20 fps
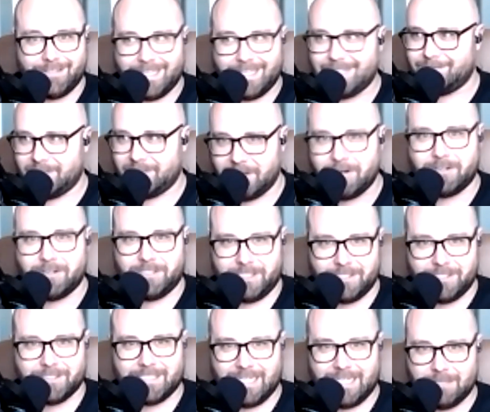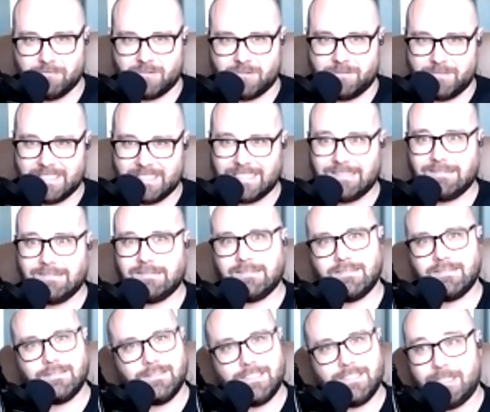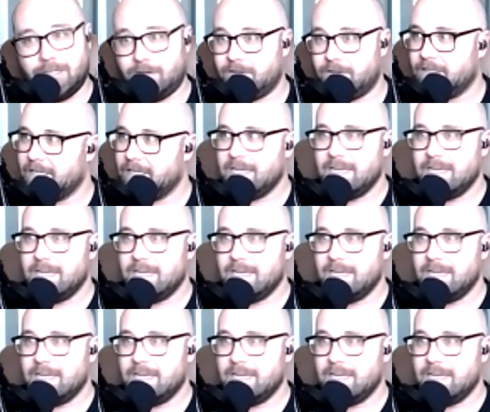Like there are still times where I'm like, oh, you know,